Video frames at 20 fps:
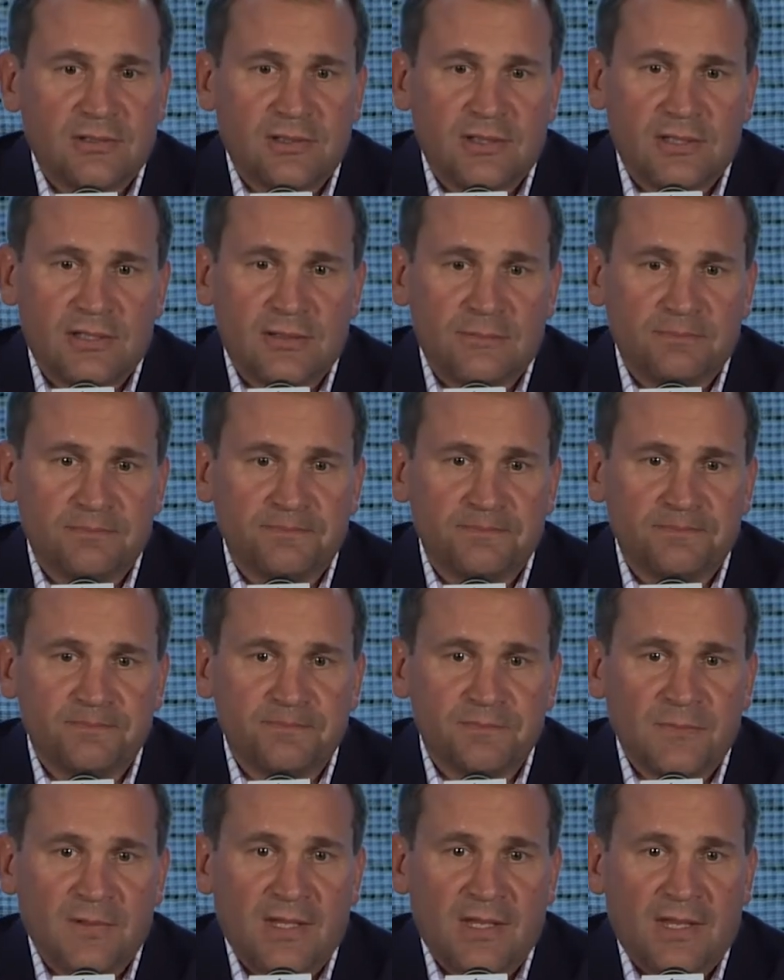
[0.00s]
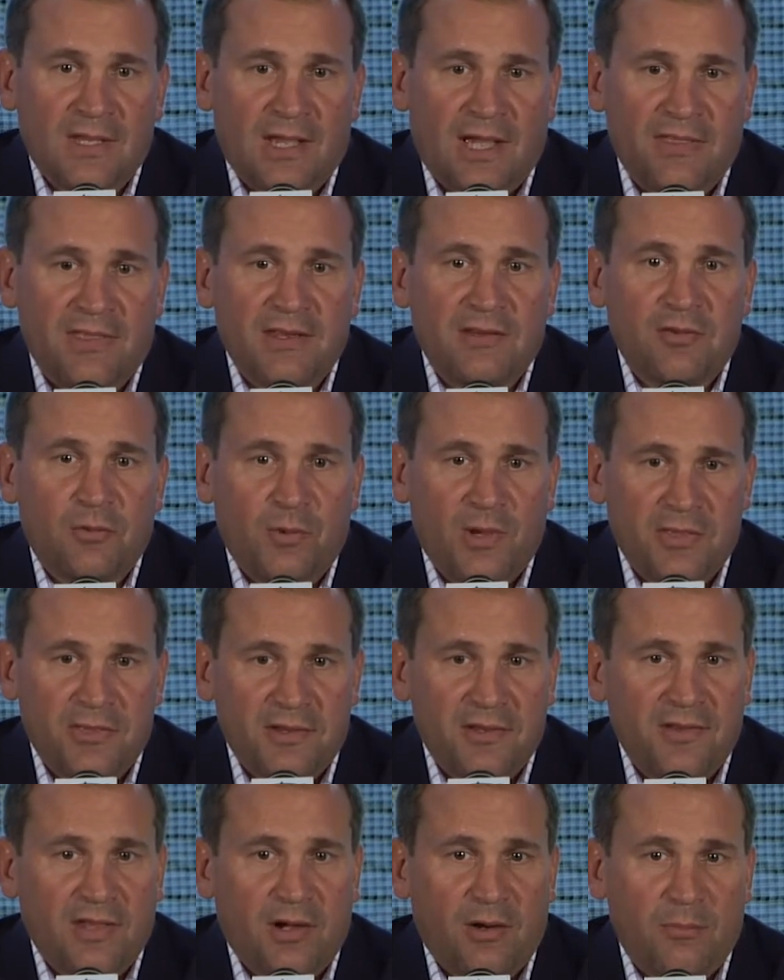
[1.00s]
I think the one
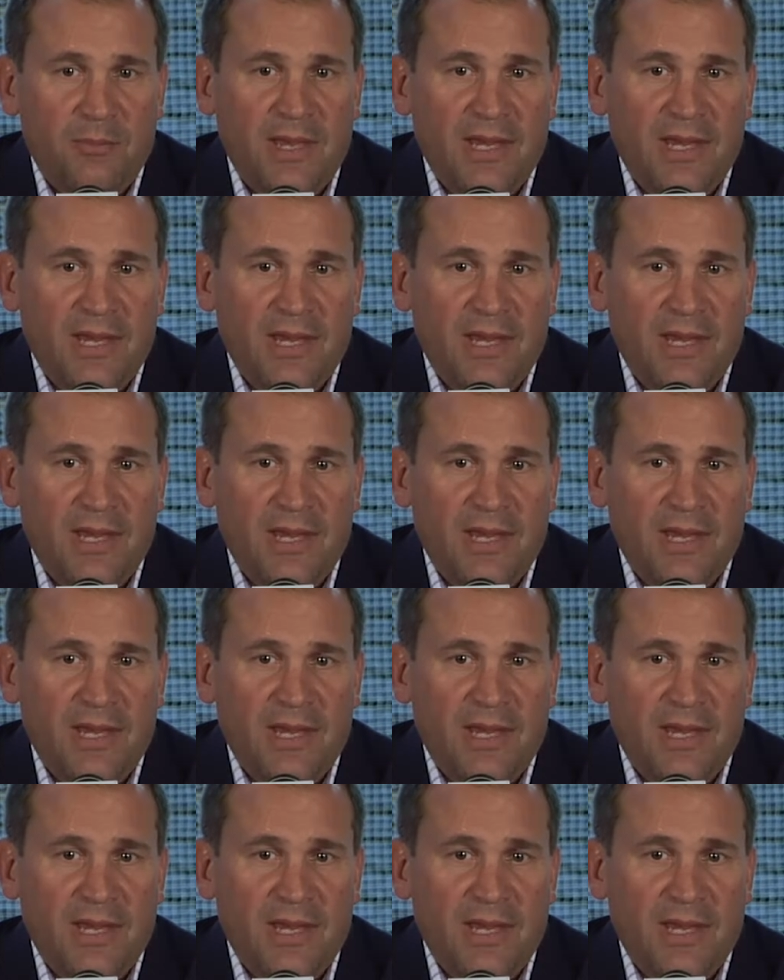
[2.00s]
thing that'll